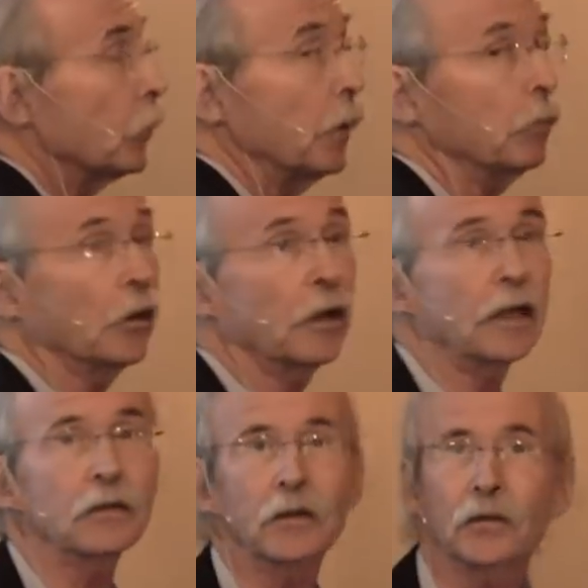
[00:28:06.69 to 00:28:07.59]
people in the
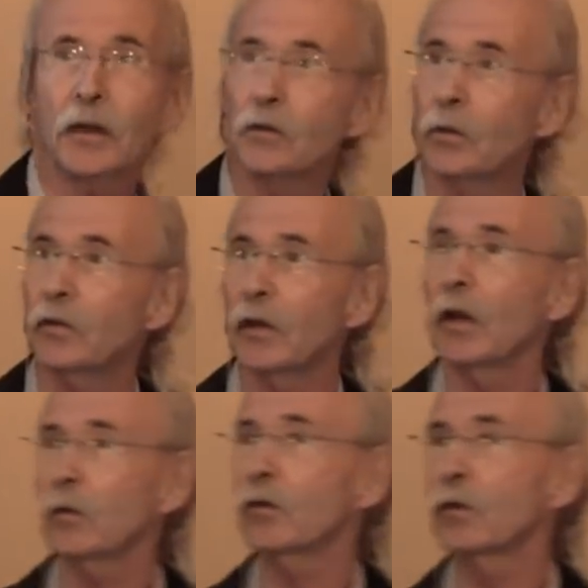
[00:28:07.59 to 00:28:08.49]
19th century is they
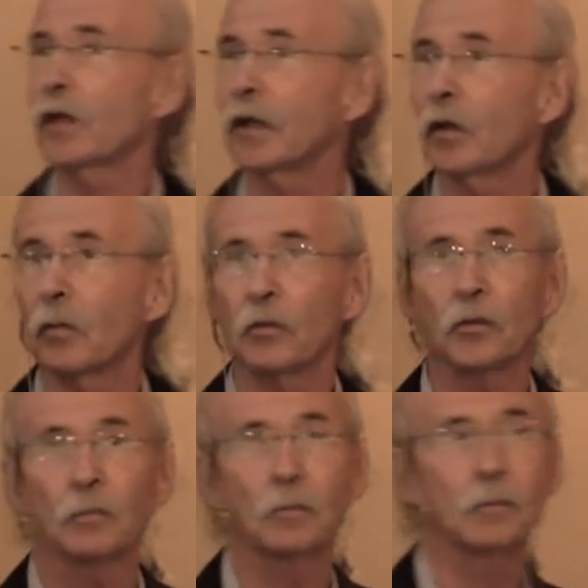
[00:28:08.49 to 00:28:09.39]
don't sustain
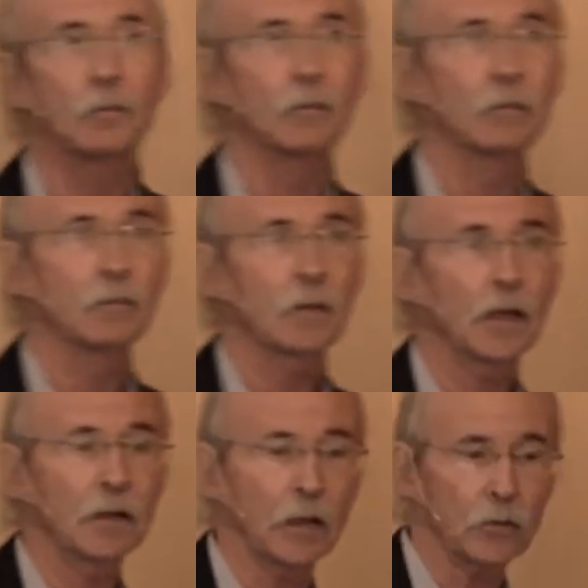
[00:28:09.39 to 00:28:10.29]
homes
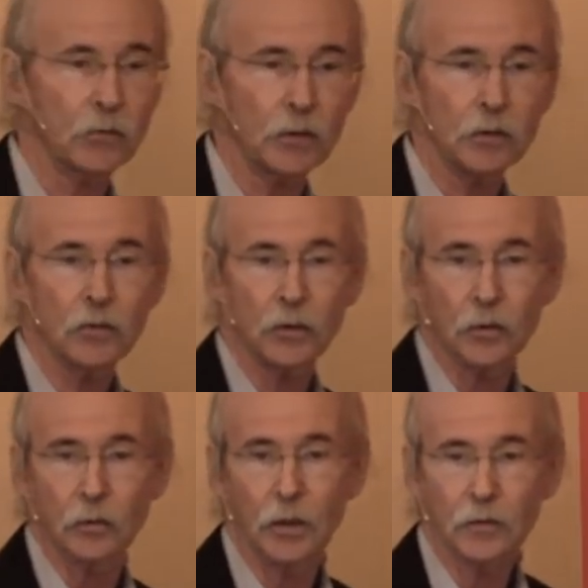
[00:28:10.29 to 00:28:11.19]
and they are seen
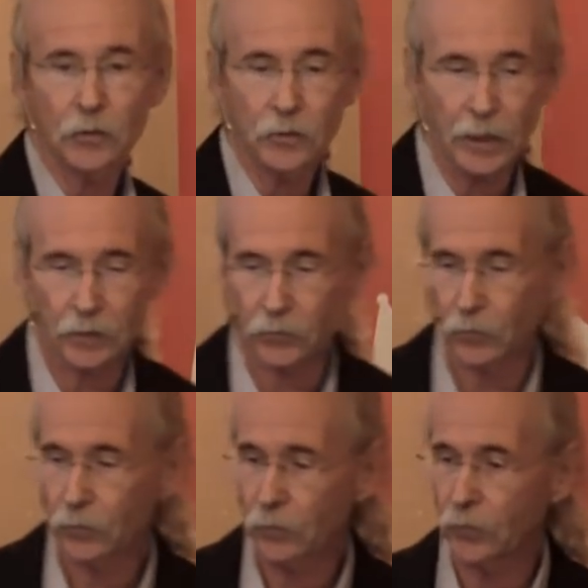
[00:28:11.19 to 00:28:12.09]
too as a
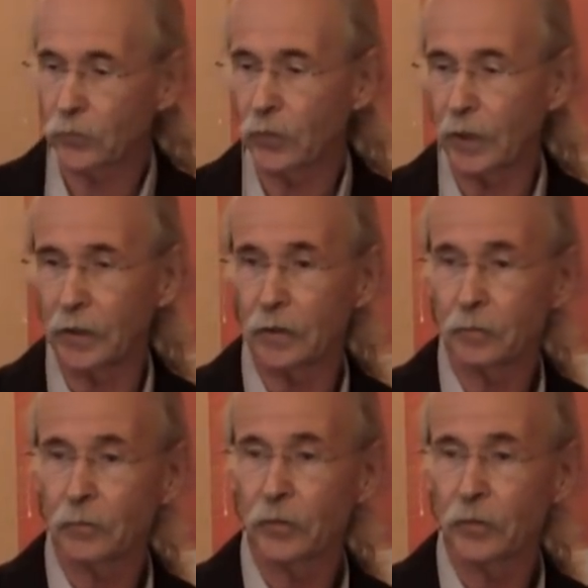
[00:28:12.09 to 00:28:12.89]
danger to society.